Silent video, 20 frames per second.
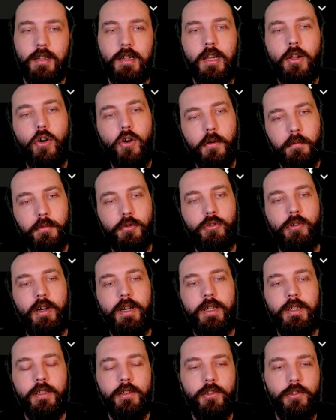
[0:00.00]
and it
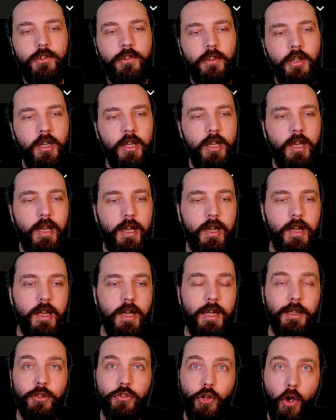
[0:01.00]
upgrades
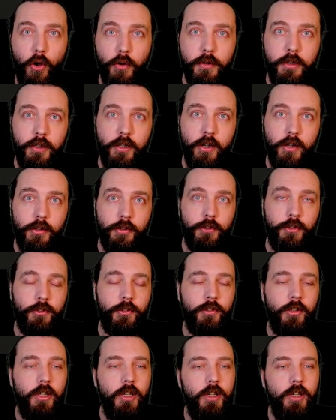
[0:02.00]
Antonios